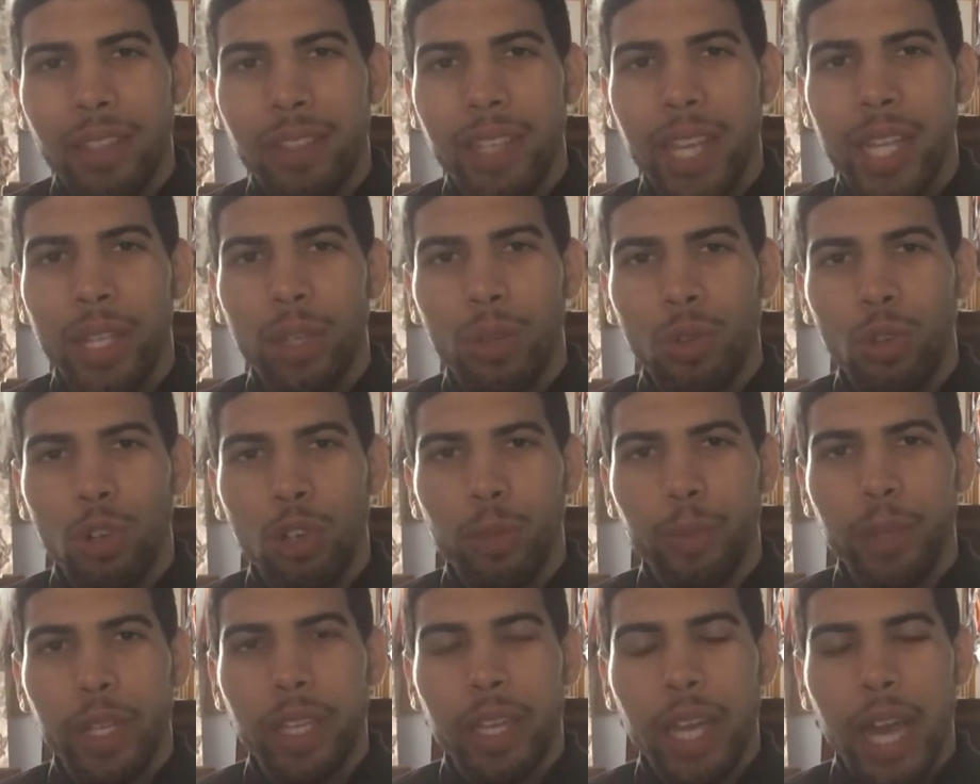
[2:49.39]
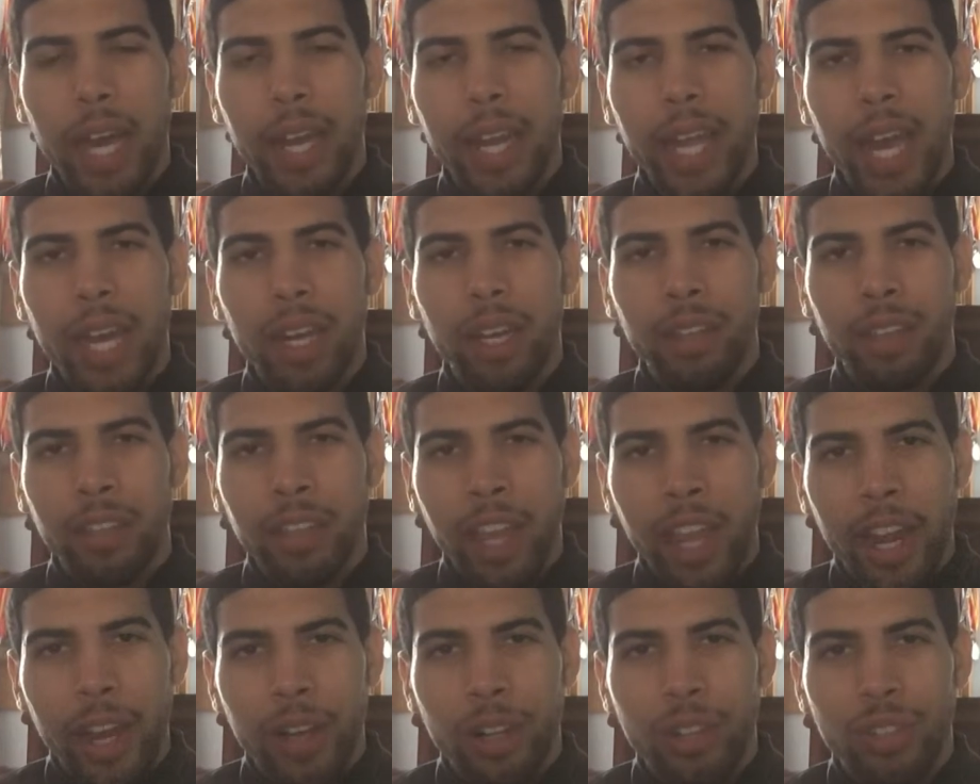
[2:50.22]
Daniel Cormier got out of
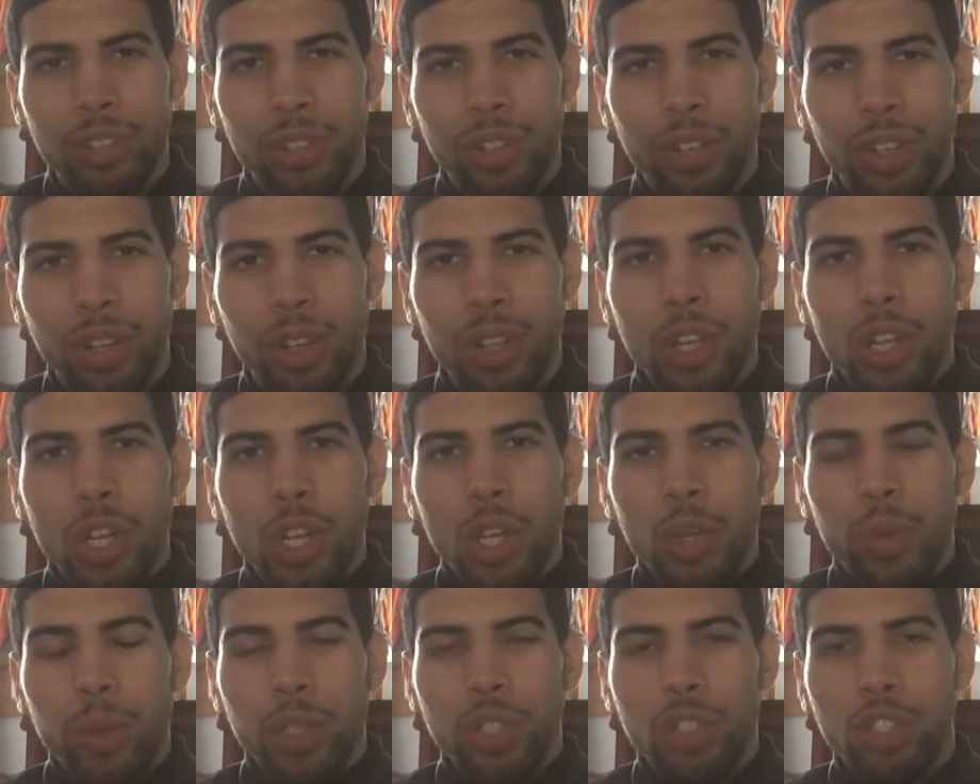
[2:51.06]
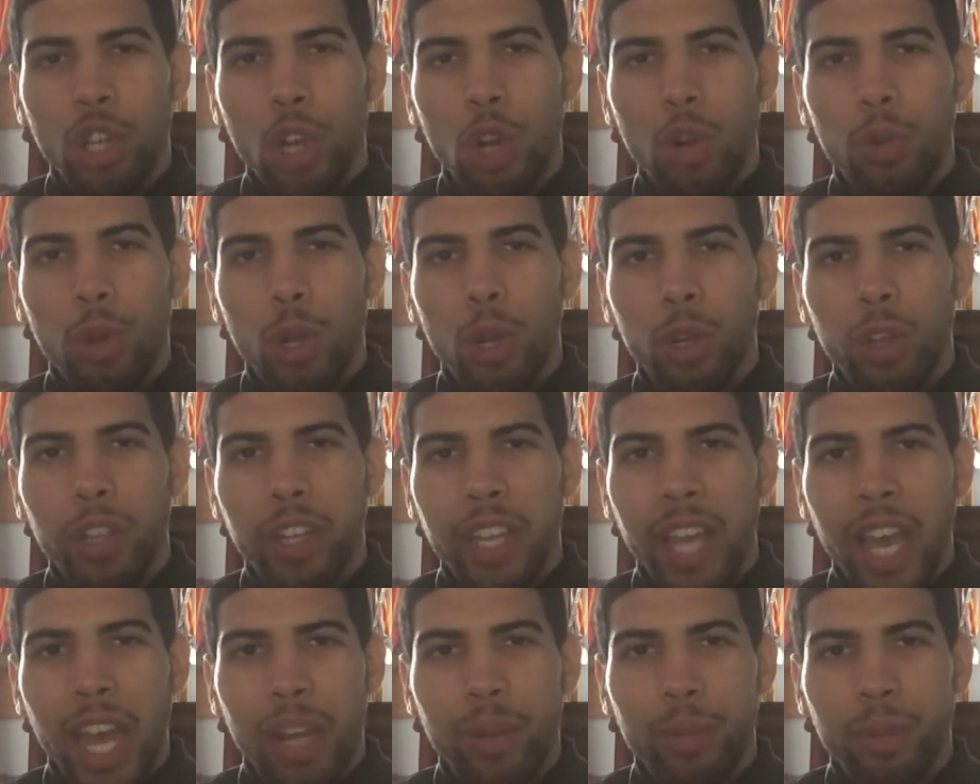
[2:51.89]
character when Joe Rogan
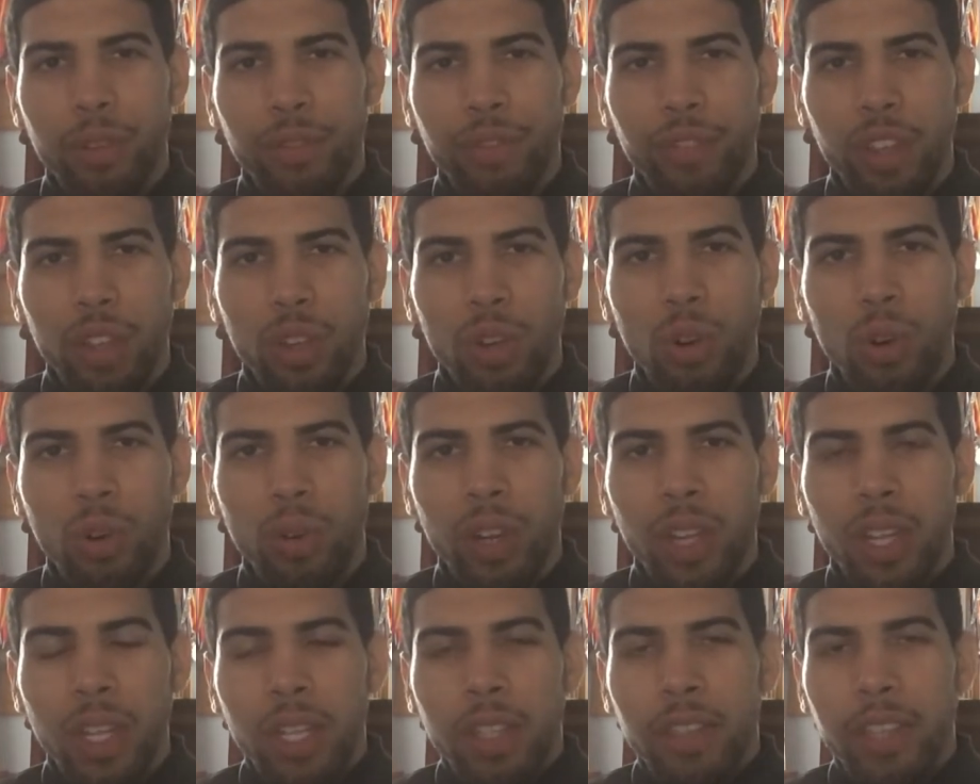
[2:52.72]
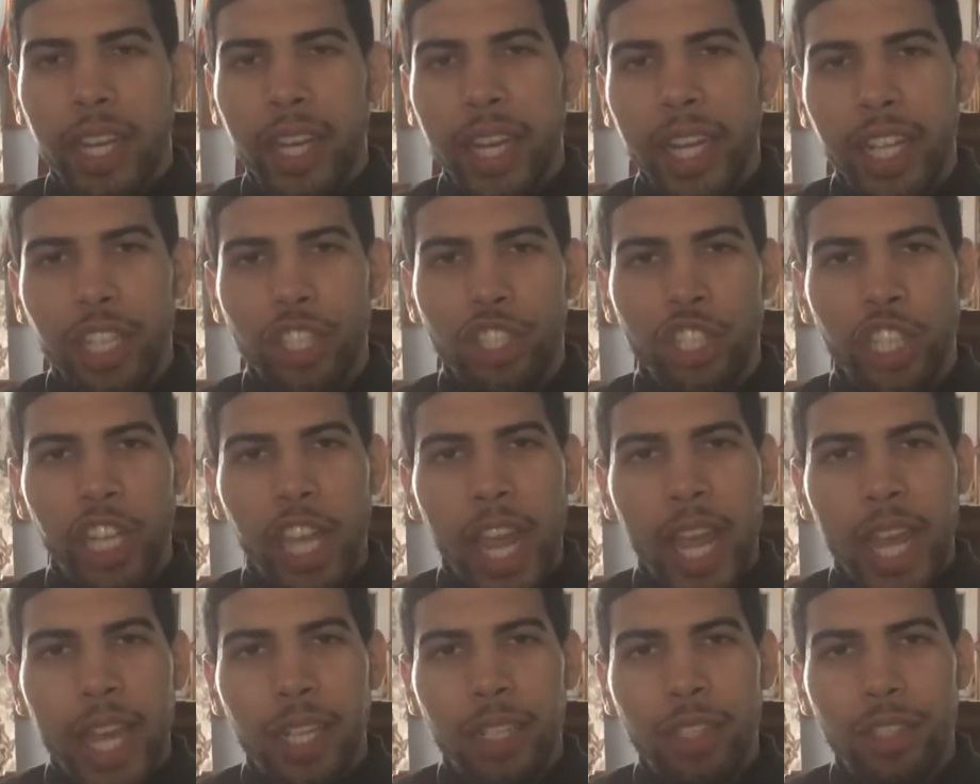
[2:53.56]
had revealed that a
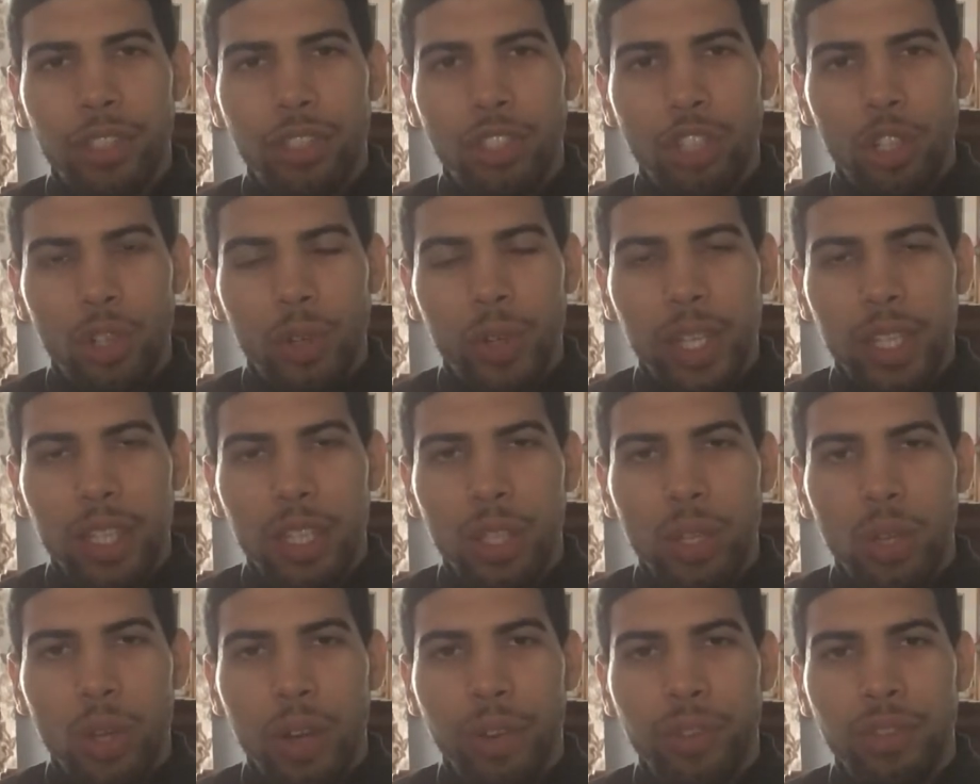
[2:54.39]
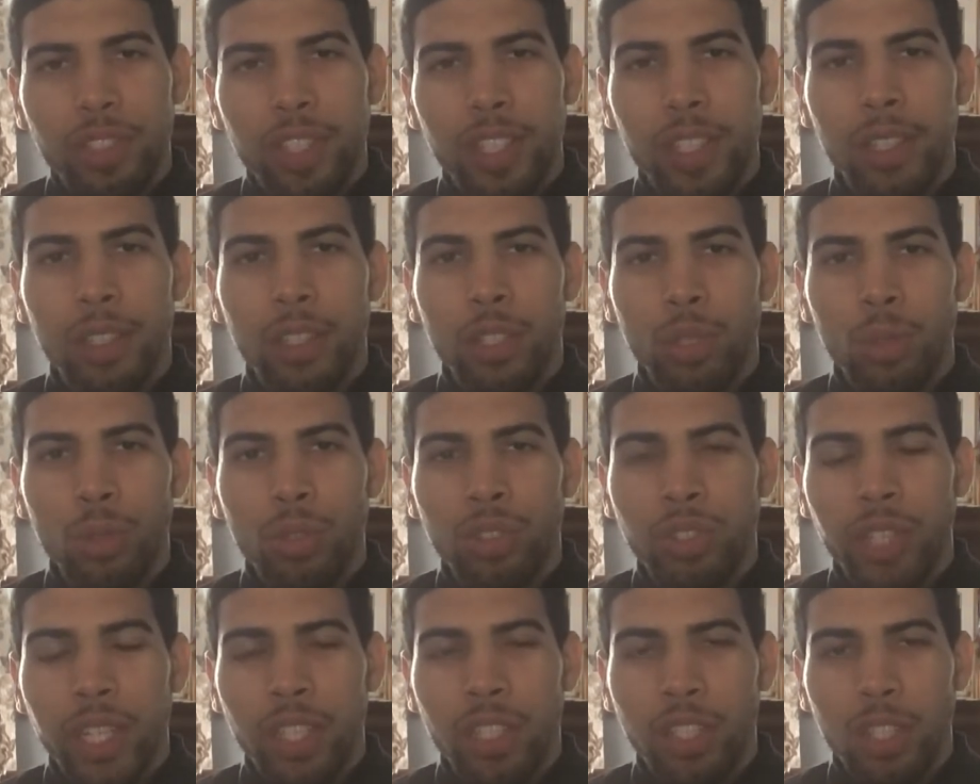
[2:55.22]
chant during the UFC
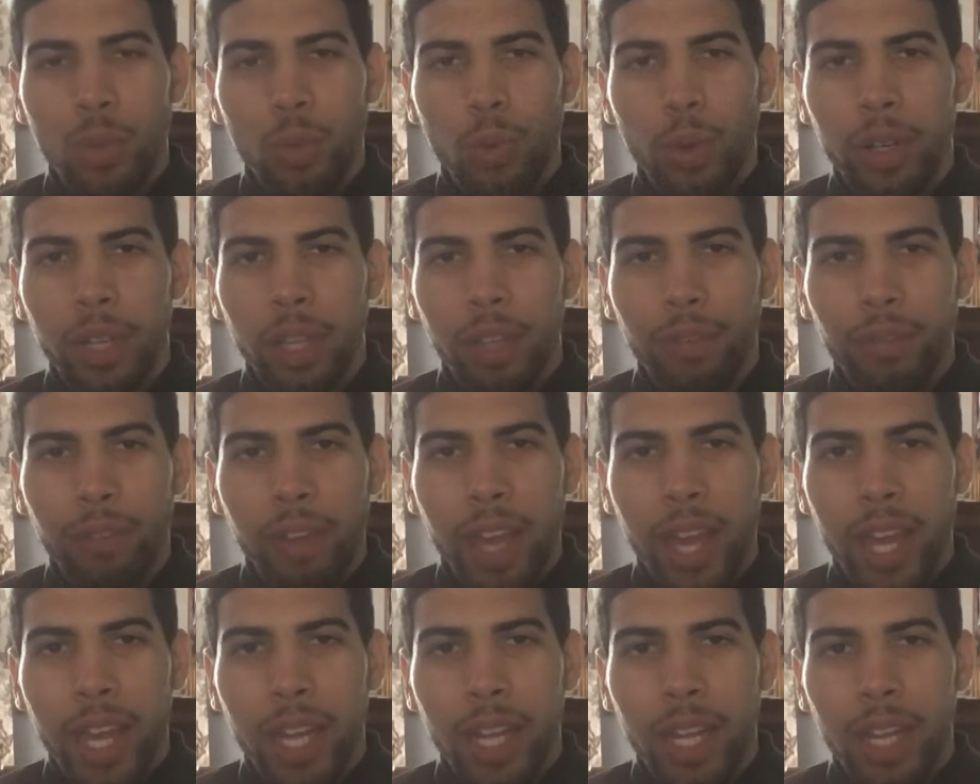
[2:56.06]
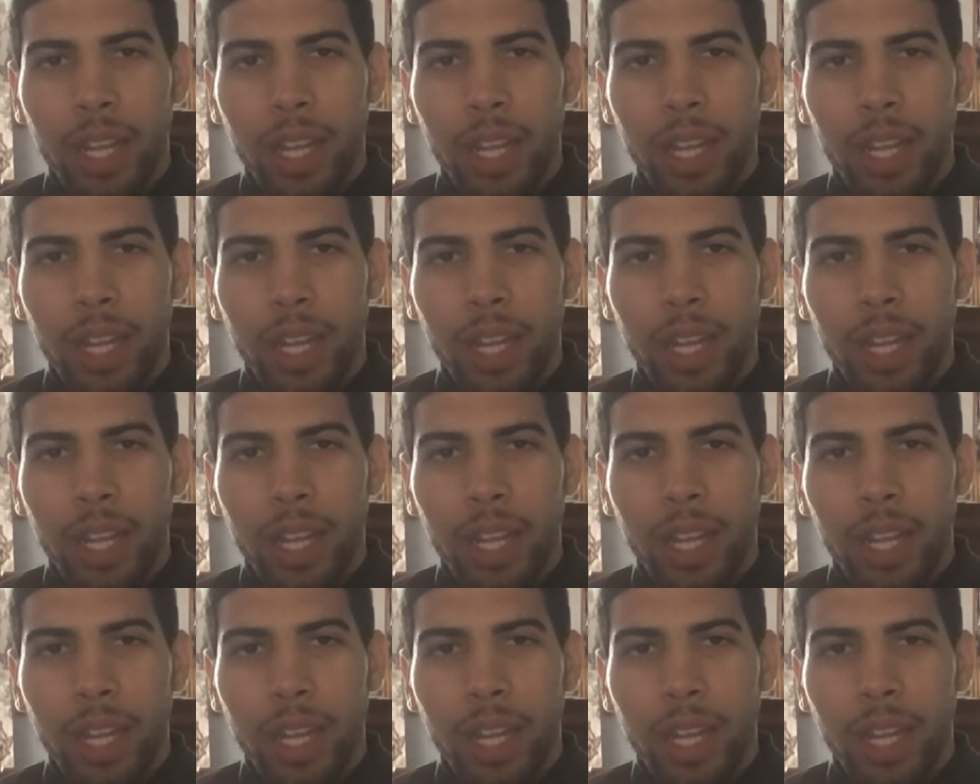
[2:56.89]
261 event